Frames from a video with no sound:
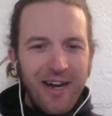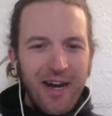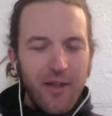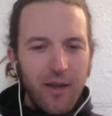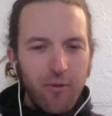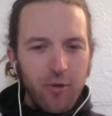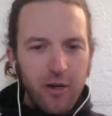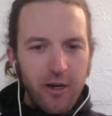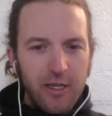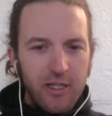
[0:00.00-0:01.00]
I think we're
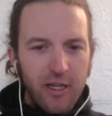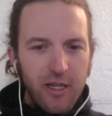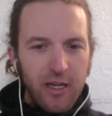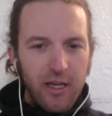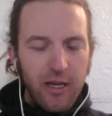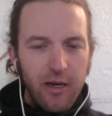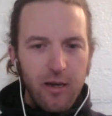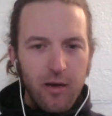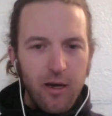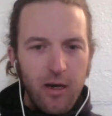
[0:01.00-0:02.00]
starting to see
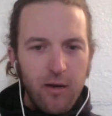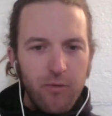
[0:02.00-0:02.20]
uh,